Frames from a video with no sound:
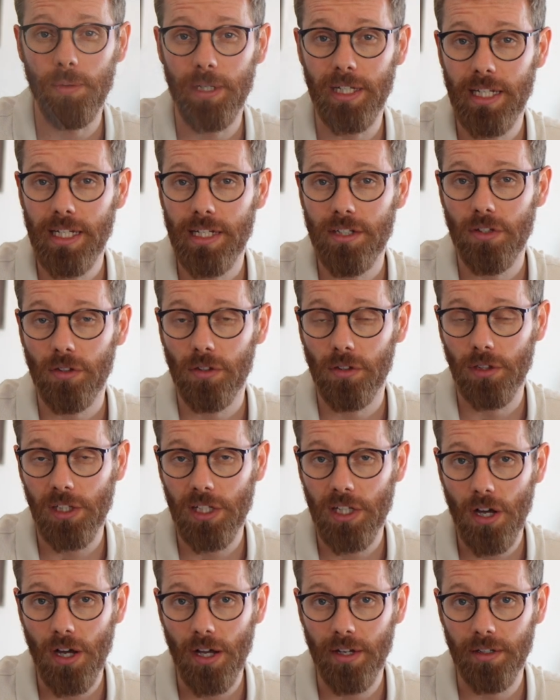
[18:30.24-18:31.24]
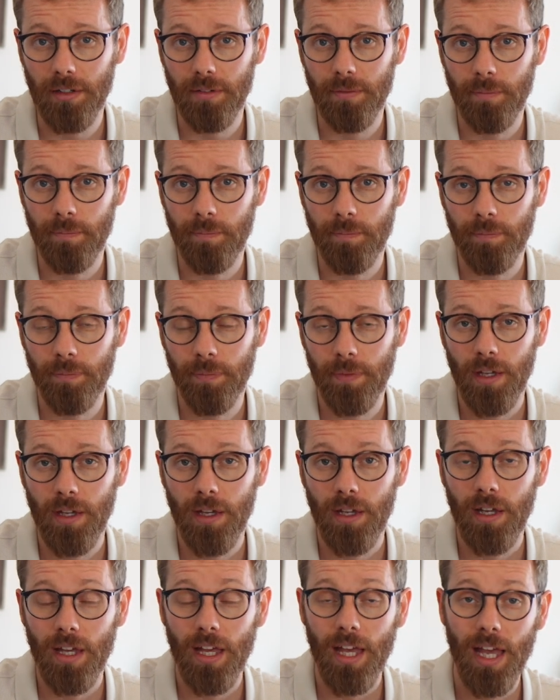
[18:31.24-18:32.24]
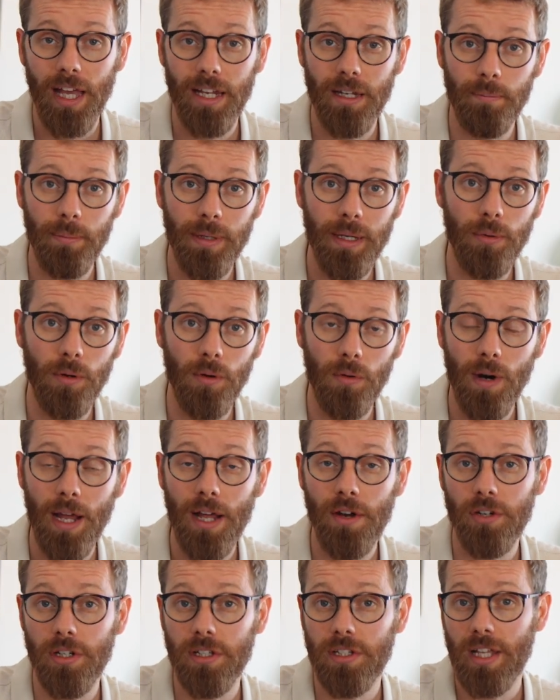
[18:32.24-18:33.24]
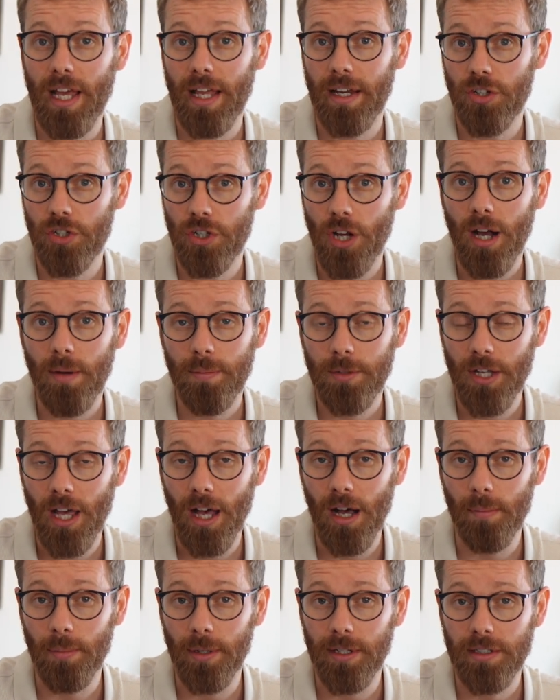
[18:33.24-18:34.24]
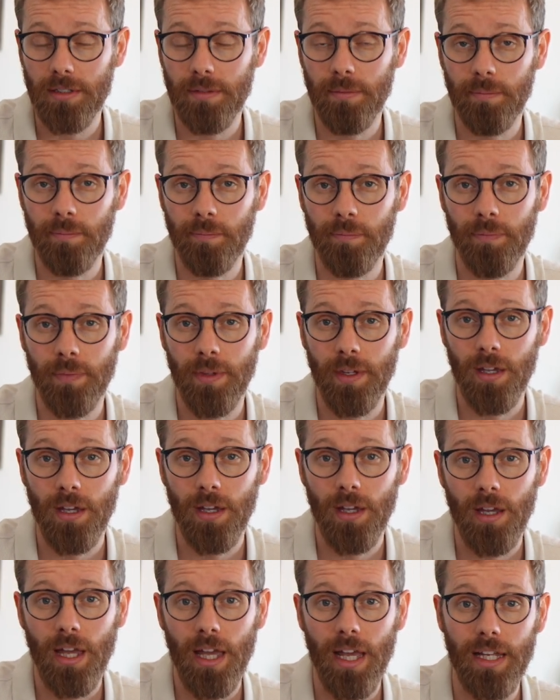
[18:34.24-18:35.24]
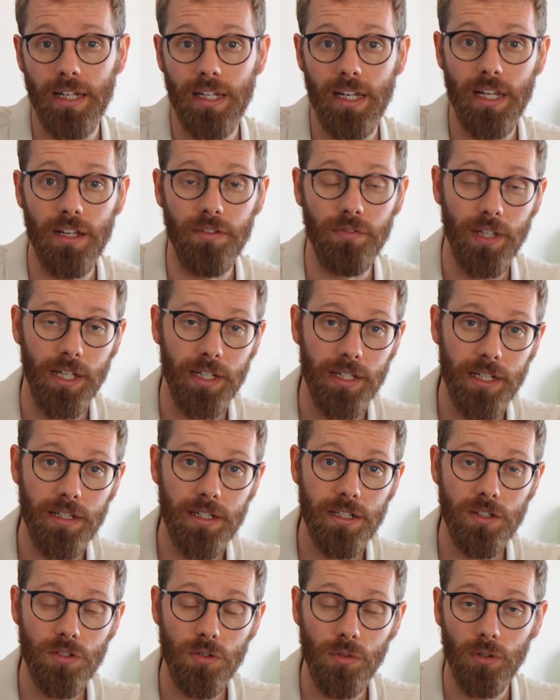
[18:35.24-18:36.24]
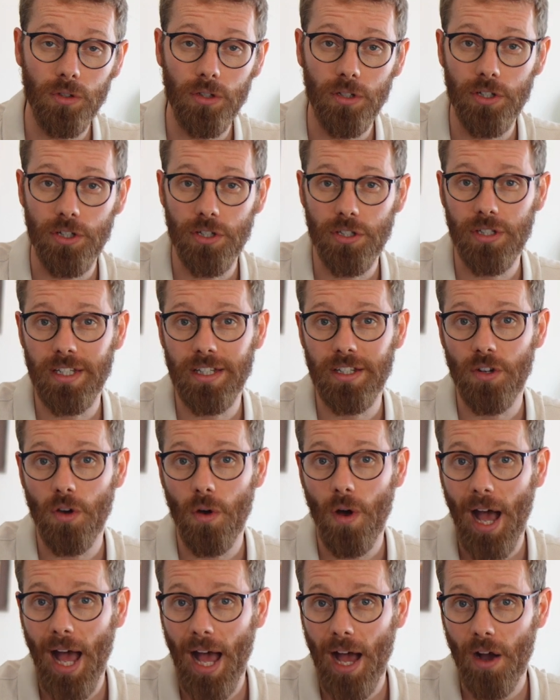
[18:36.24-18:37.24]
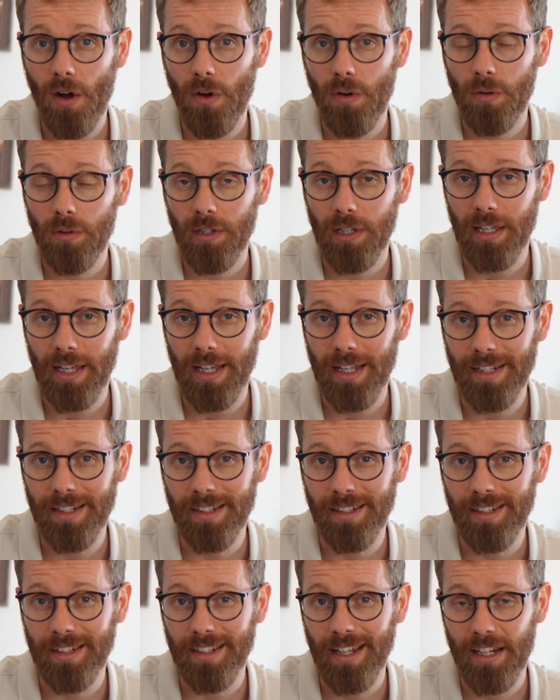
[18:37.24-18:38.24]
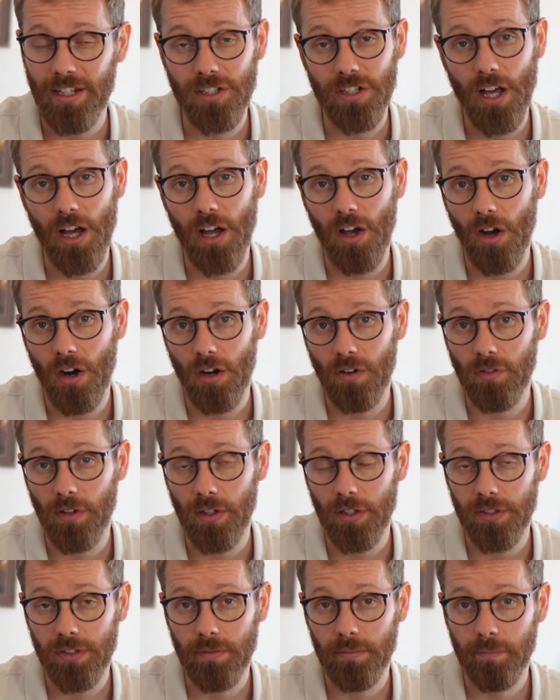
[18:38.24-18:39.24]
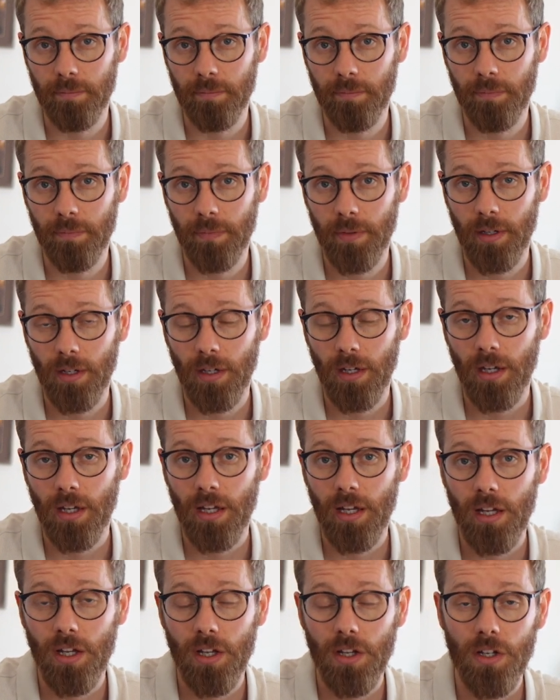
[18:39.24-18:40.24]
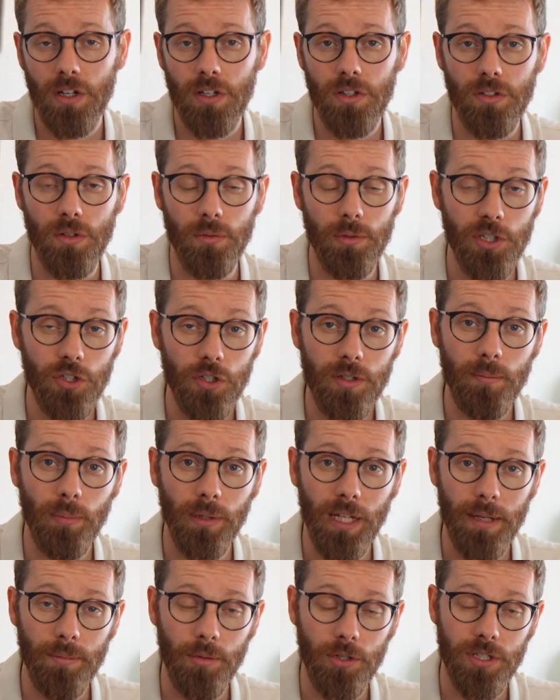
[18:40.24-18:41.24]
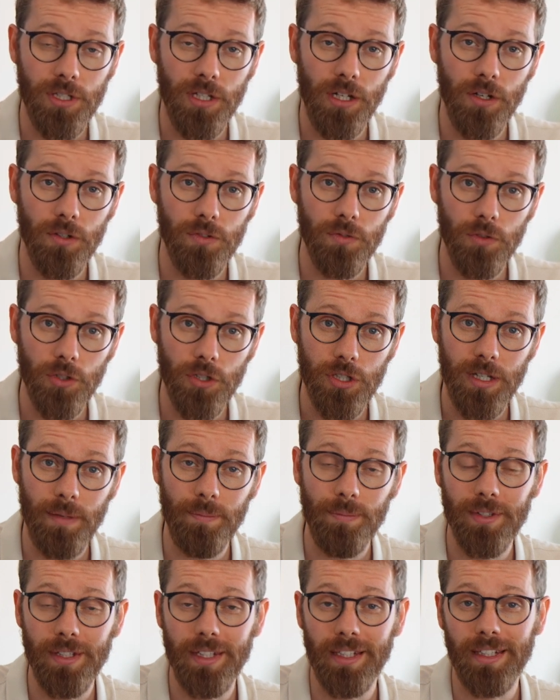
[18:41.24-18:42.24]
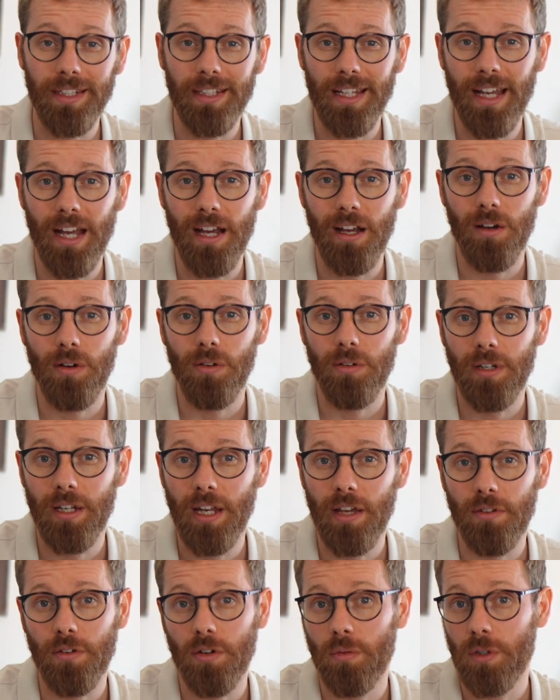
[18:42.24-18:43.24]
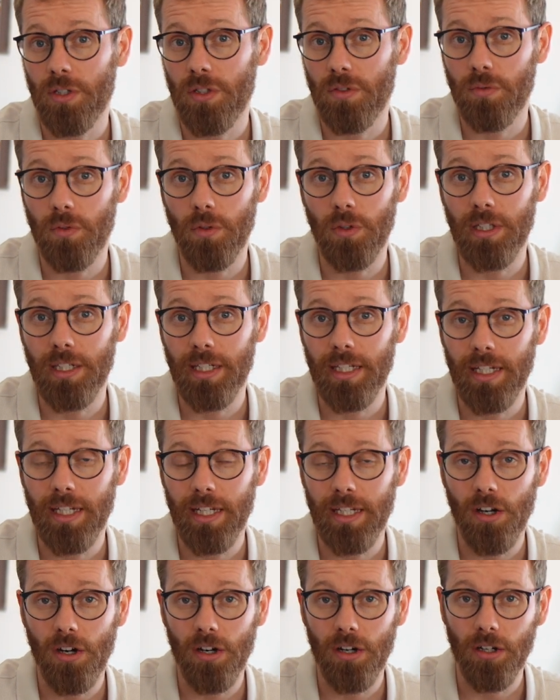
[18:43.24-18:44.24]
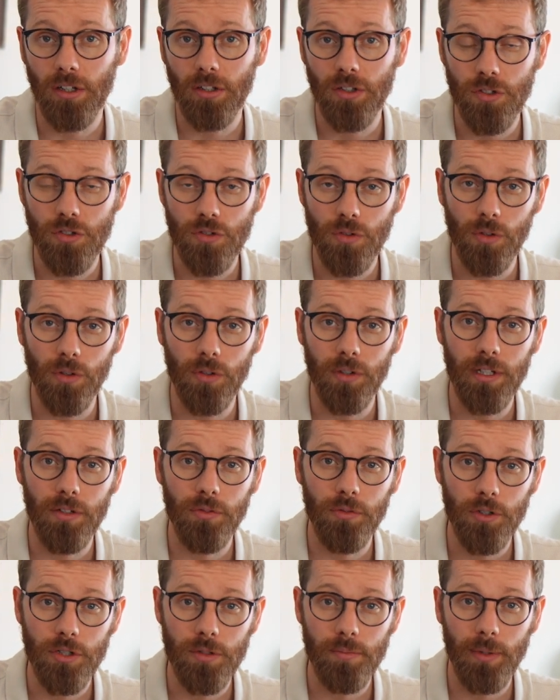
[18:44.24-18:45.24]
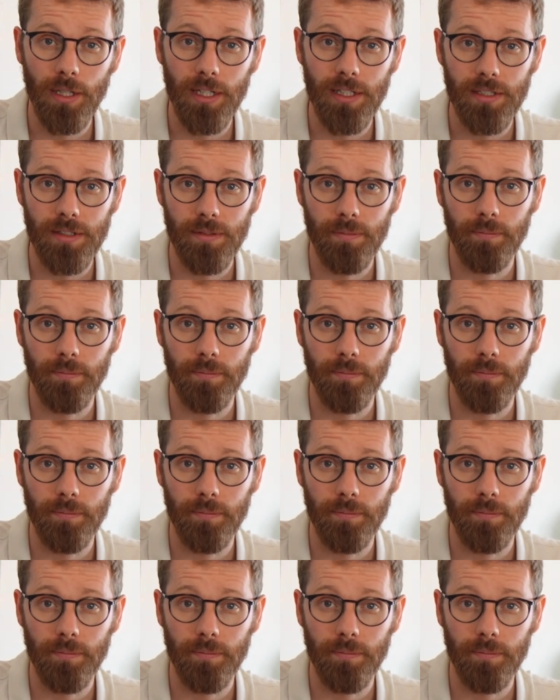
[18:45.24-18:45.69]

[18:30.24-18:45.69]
we need early on. And the people around us had a job to help us. And if they didn't or just didn't know how, then that is not our fault. So we shouldn't blame ourselves for something that never was fully in our control in the first place.